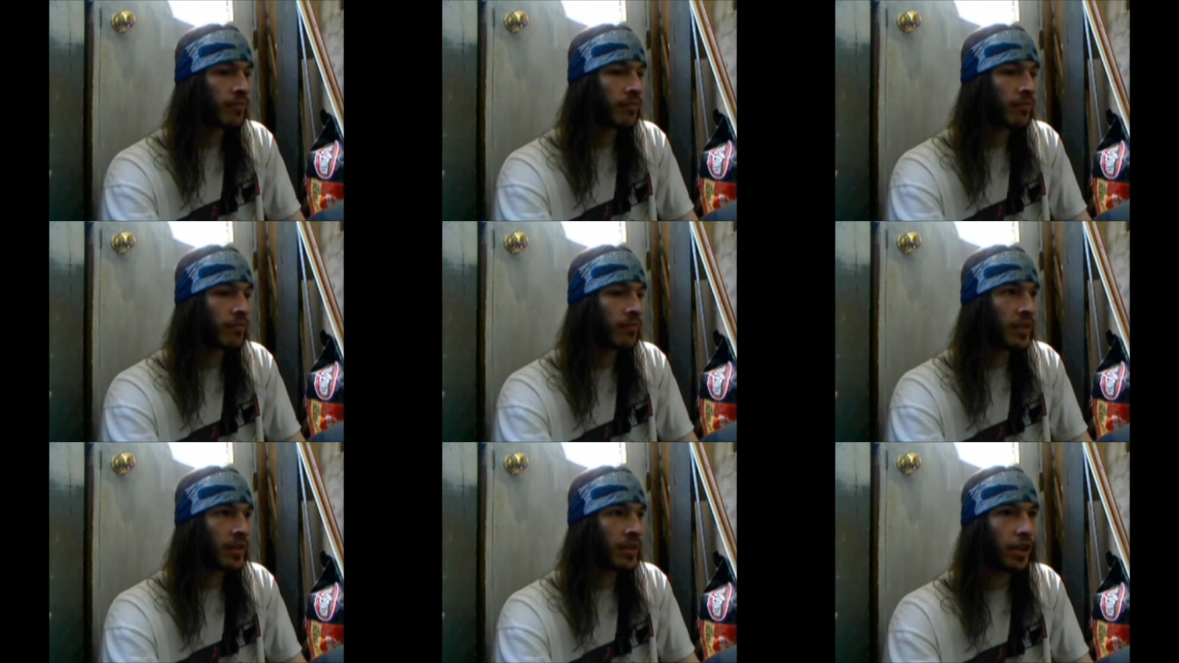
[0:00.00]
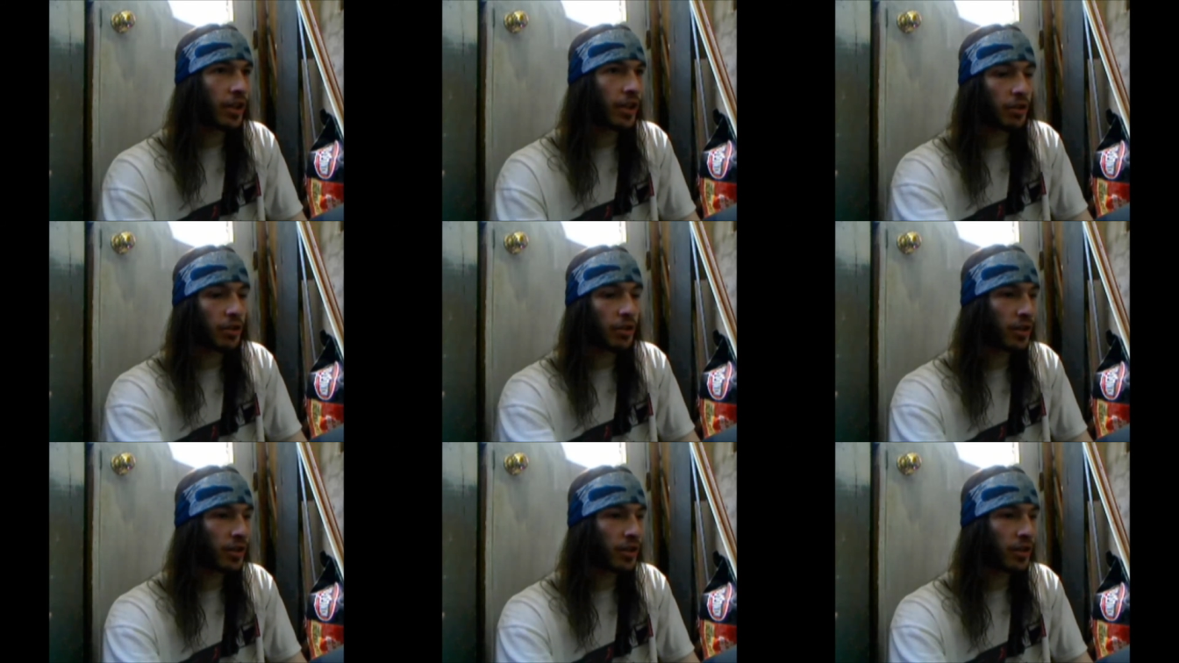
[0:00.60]
You know, Dark
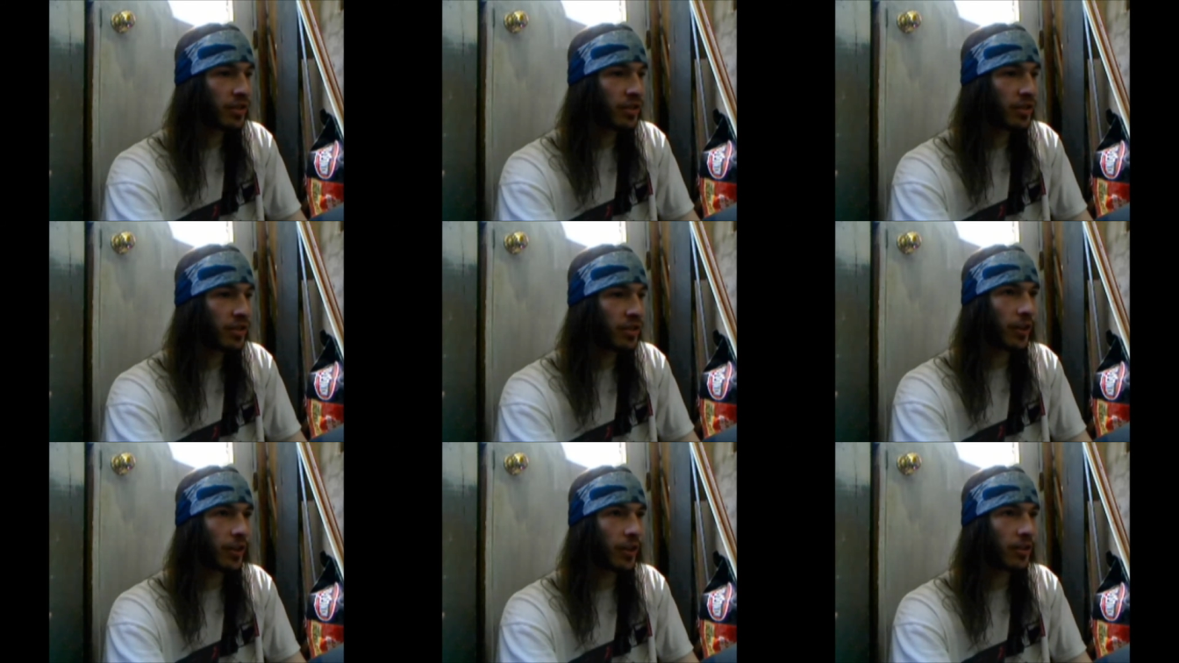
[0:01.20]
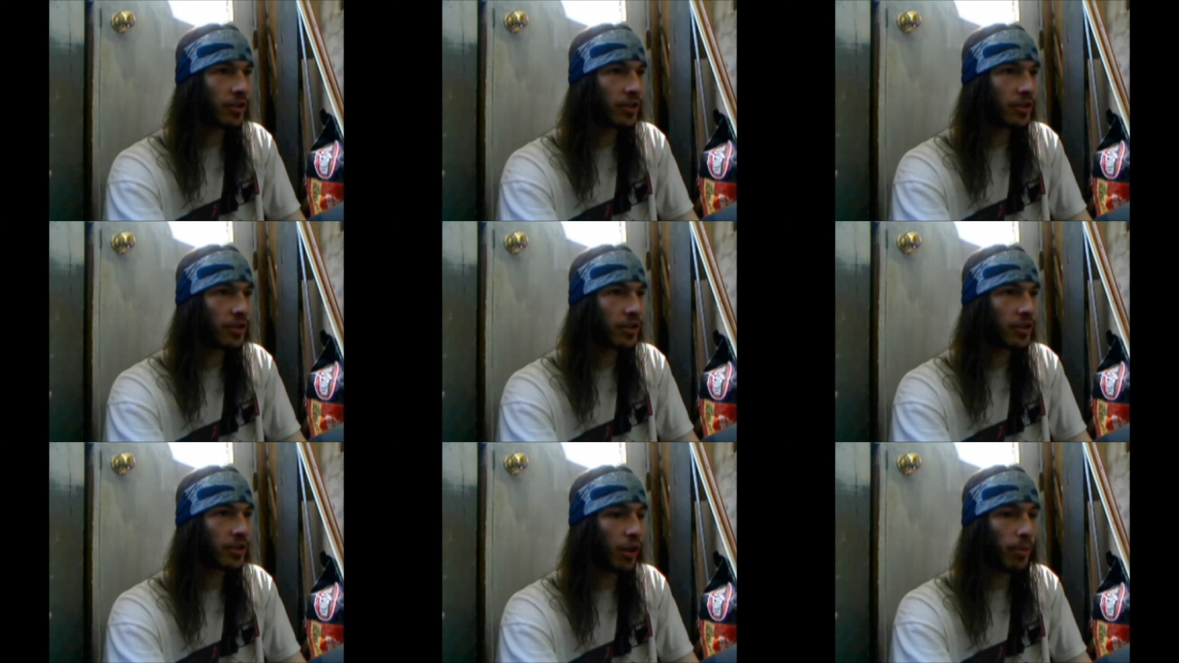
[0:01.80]
Worlds, go first,
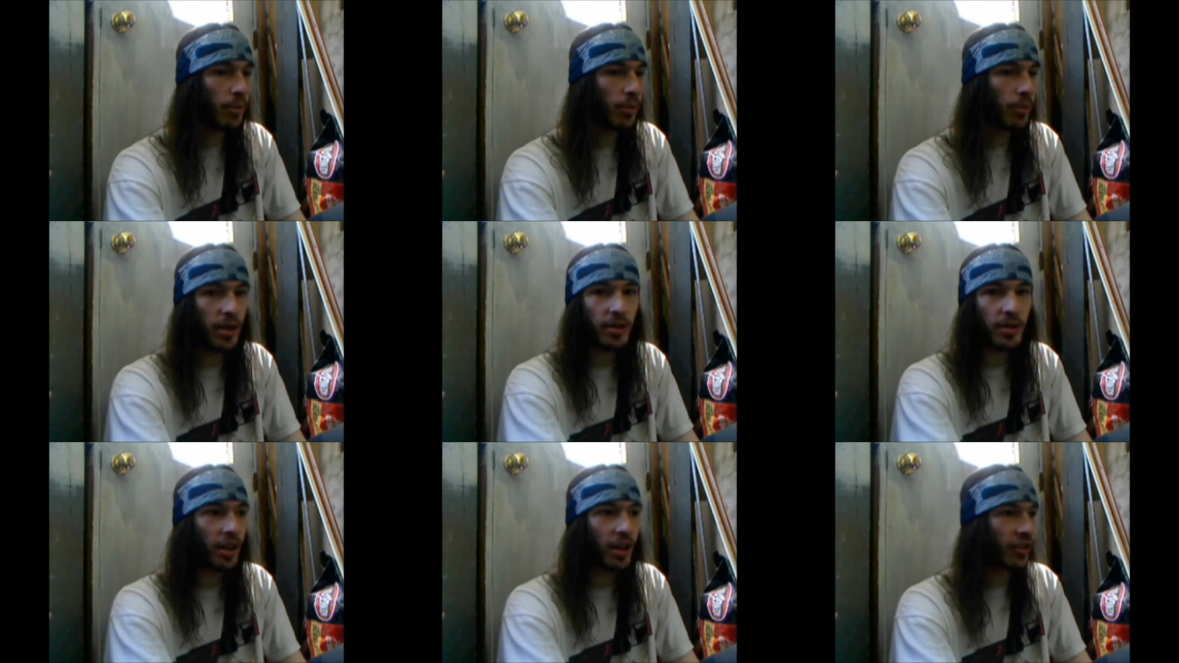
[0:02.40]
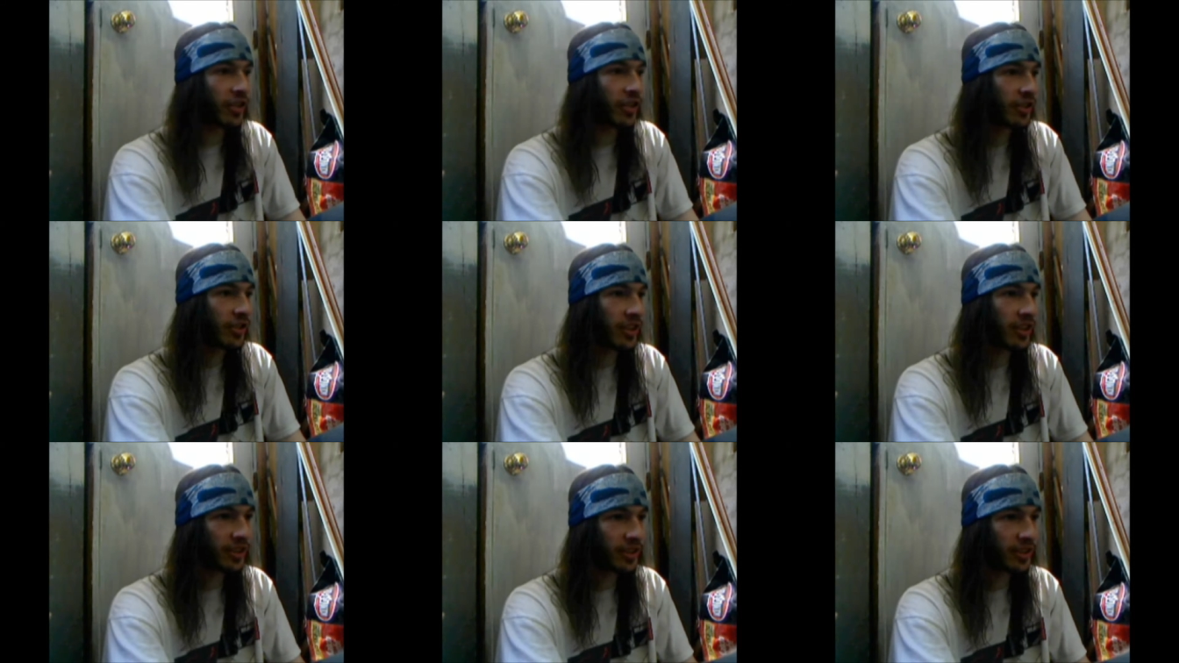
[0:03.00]
open up card
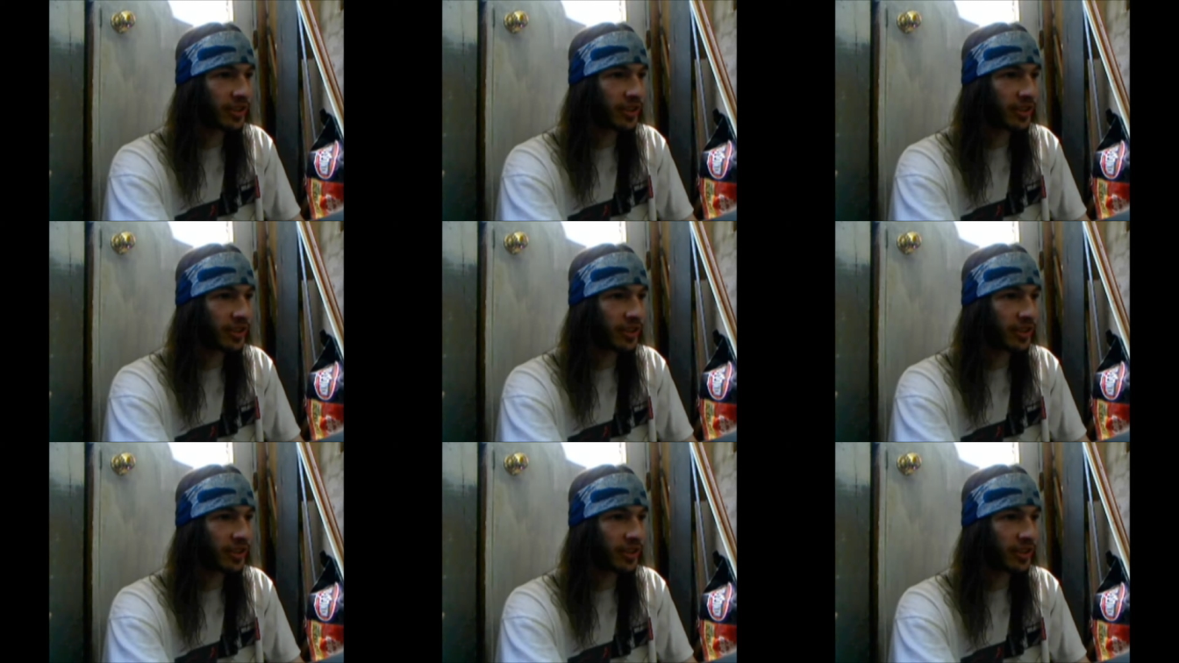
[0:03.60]
destruction,